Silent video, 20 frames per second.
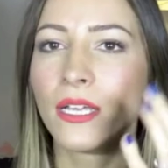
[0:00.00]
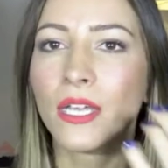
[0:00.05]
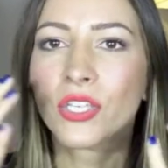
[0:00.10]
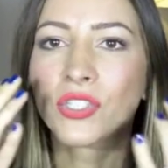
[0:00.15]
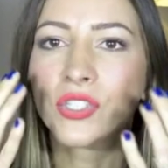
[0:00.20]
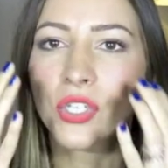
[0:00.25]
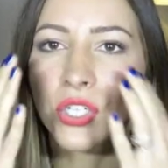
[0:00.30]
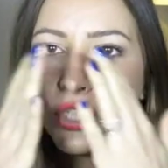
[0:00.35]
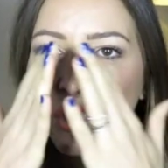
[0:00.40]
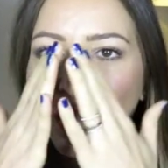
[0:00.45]

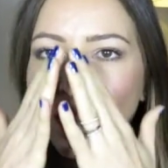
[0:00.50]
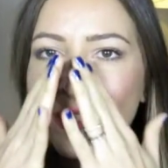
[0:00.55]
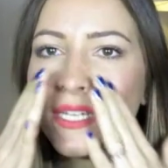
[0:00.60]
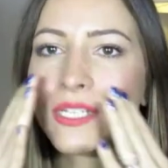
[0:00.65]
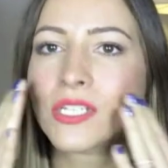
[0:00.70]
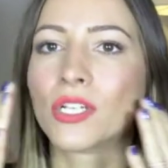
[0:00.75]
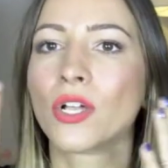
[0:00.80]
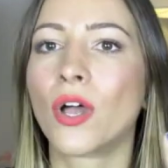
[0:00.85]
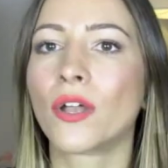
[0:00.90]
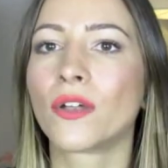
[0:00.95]
So you just need
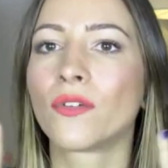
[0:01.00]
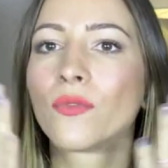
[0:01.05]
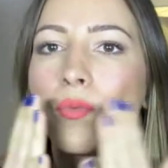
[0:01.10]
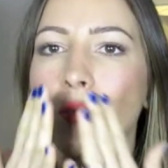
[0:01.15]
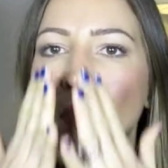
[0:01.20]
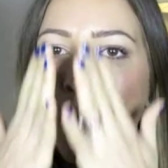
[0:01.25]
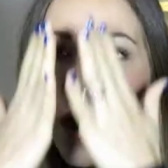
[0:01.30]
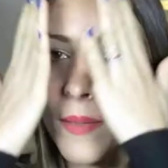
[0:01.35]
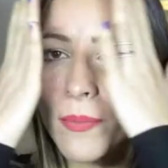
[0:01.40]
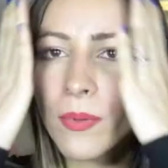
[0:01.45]
to kind of
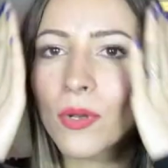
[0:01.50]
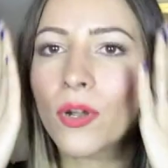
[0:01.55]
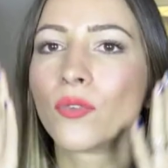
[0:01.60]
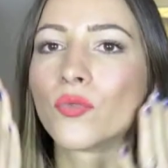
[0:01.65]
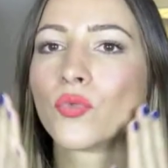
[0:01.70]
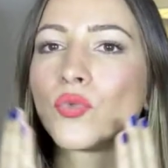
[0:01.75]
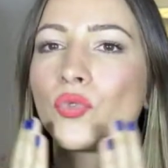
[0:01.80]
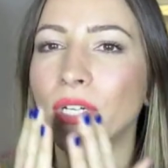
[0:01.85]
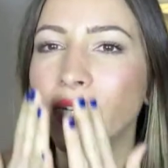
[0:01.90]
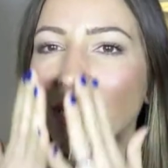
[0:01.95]
wipe it
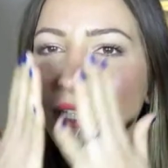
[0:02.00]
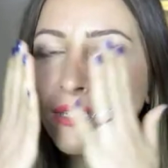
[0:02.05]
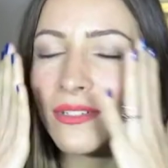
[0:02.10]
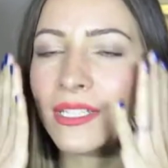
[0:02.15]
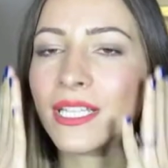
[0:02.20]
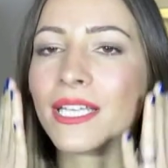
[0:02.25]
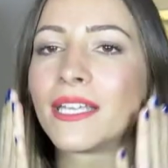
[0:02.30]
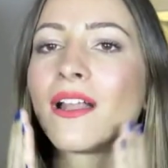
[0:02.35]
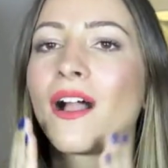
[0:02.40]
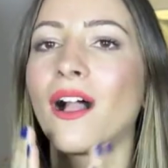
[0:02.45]
on really,
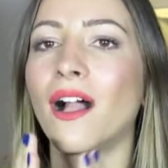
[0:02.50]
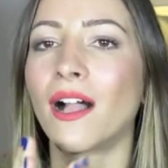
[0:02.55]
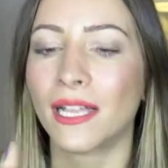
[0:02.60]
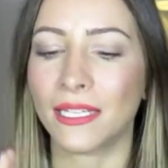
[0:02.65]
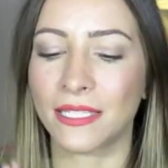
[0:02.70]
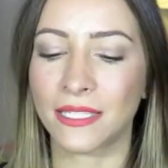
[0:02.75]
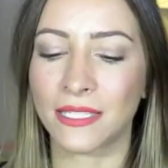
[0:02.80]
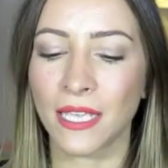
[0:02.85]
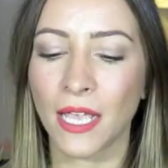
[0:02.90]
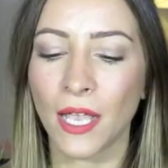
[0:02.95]
really
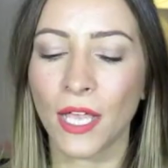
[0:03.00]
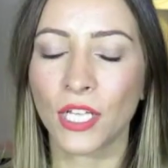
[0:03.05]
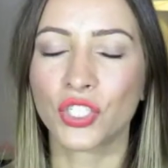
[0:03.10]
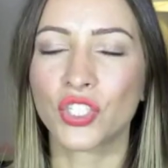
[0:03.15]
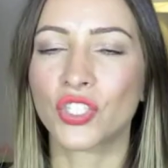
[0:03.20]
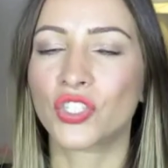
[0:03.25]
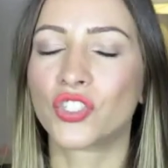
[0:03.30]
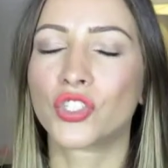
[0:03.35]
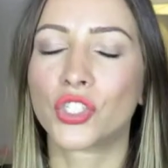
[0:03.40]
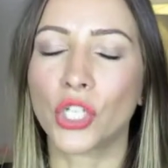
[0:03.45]
nice.
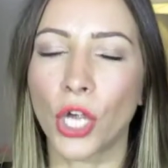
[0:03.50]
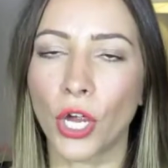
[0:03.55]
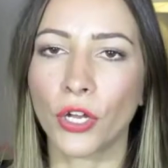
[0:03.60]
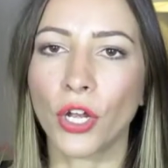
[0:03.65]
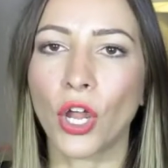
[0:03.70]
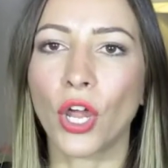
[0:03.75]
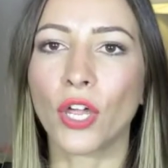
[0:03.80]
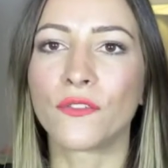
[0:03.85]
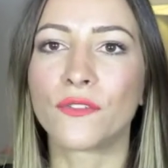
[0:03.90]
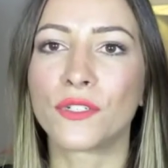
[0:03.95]
Just
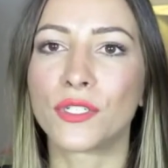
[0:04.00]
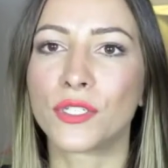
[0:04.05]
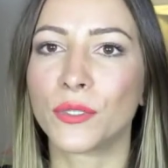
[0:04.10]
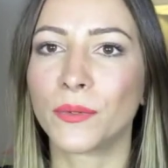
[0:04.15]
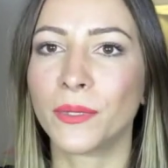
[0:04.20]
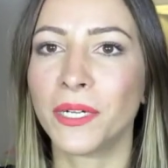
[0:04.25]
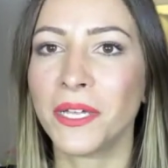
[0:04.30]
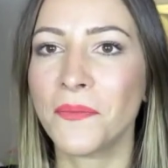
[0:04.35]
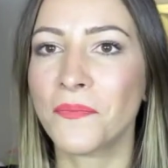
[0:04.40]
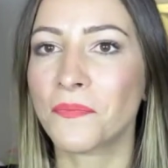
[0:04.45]
don't
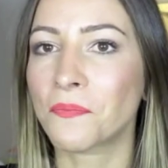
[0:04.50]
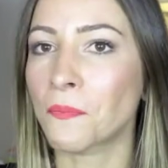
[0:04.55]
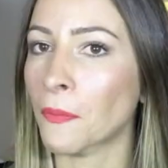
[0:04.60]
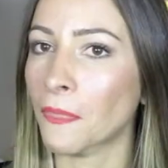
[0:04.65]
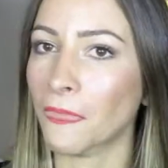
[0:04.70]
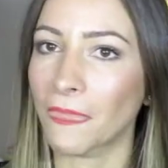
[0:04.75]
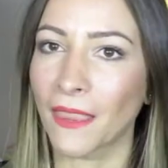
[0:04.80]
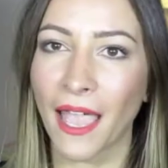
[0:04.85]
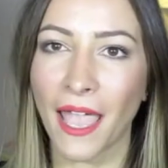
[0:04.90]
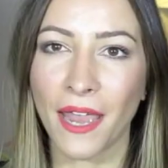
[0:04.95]
overdo it
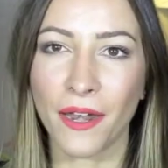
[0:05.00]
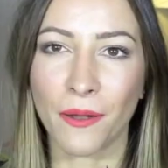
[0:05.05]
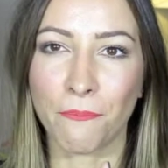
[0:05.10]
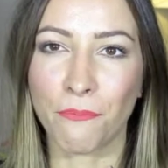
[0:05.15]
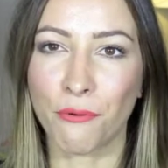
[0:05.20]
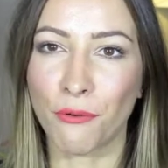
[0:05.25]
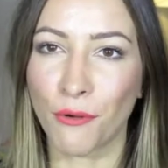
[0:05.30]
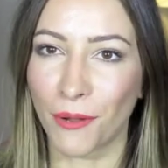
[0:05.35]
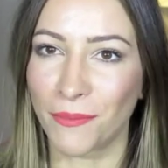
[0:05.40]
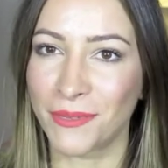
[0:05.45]
and I
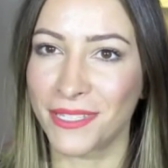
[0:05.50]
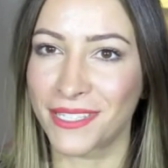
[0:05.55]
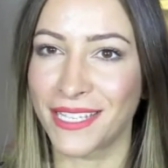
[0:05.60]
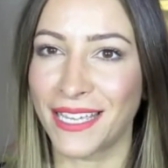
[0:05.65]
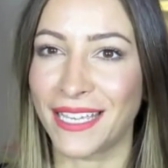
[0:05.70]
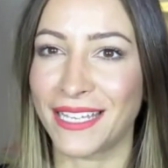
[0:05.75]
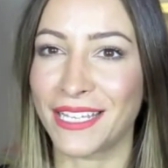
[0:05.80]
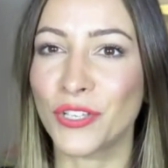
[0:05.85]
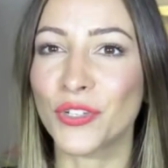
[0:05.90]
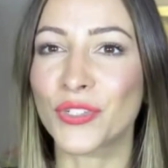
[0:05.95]
promise
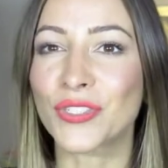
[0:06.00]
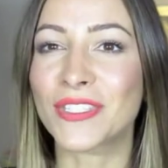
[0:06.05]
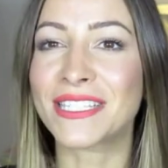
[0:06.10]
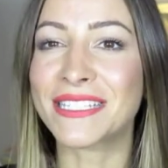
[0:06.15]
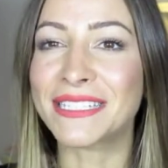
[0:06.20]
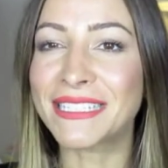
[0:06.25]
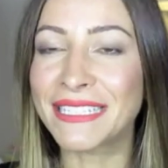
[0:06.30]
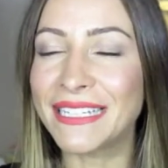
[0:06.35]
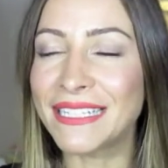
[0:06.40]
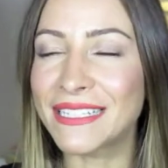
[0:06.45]
your
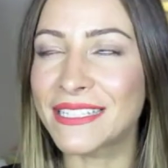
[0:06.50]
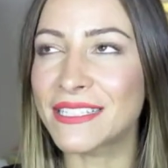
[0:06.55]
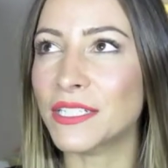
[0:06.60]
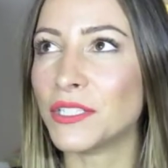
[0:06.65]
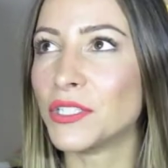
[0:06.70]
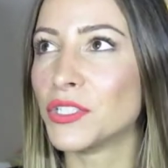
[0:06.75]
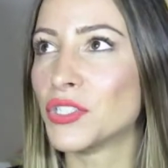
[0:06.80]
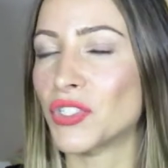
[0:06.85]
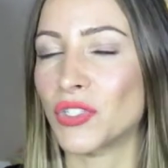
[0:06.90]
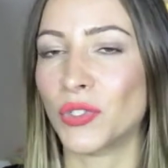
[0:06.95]
skin's
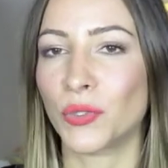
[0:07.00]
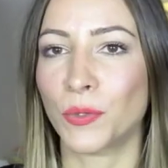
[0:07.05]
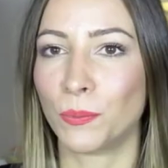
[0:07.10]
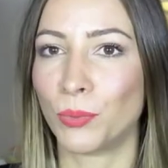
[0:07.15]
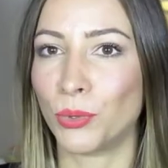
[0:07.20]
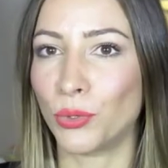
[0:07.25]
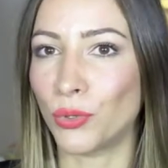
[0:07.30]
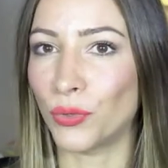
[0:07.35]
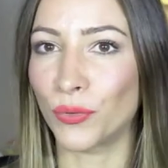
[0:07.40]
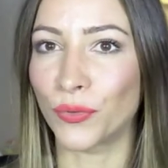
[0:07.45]
gonna just look
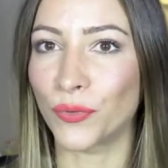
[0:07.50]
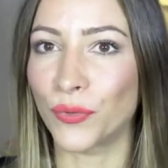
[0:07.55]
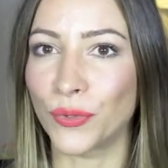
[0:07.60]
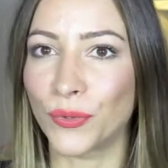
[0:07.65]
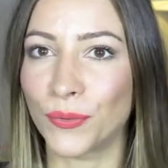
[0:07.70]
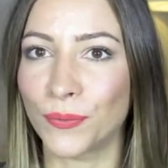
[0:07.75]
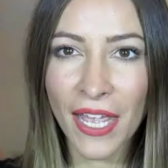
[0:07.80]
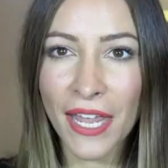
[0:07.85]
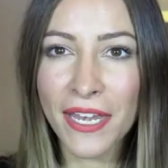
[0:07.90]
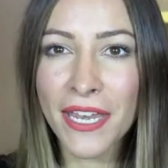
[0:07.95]

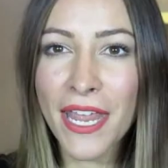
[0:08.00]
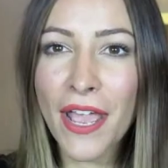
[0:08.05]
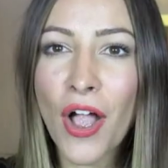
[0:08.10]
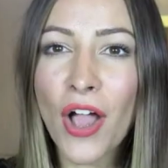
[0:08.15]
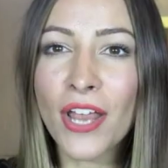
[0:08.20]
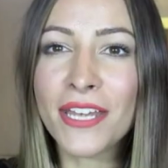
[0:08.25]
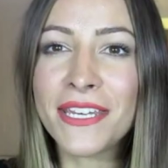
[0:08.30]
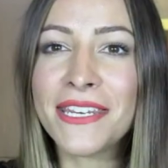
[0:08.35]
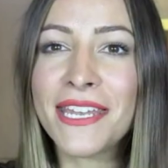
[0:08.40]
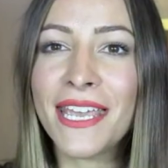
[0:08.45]
beautiful. Now
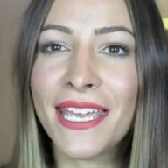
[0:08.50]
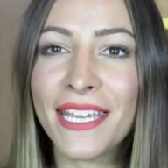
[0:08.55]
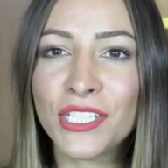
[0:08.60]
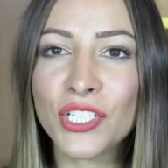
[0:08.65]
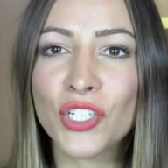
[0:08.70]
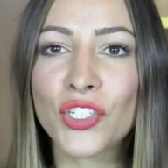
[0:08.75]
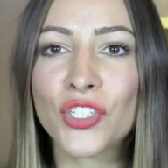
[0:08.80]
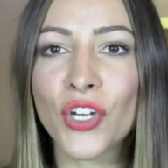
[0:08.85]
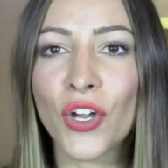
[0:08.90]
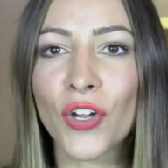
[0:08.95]
I need to
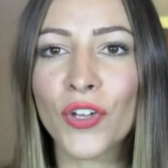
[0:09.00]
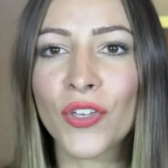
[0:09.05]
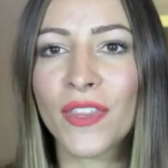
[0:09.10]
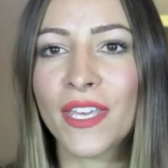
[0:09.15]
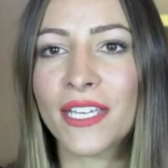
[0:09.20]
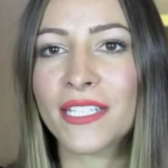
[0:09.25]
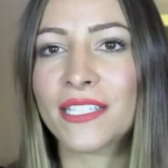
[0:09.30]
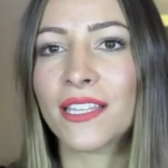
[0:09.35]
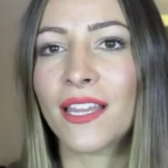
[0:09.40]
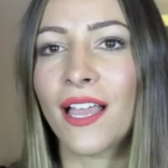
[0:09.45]
show you
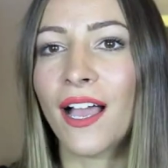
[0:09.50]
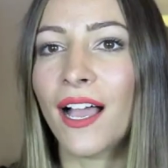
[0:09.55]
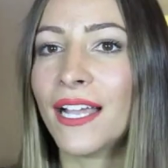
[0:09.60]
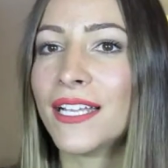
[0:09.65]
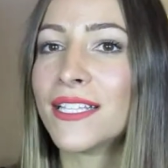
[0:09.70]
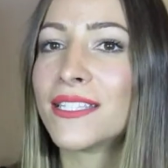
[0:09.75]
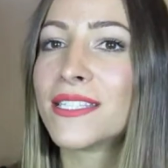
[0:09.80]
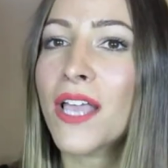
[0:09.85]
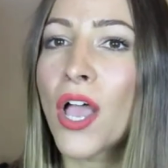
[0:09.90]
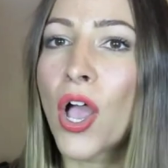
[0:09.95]
these
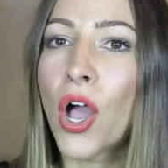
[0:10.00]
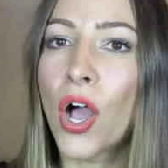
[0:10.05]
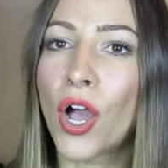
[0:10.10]
lights.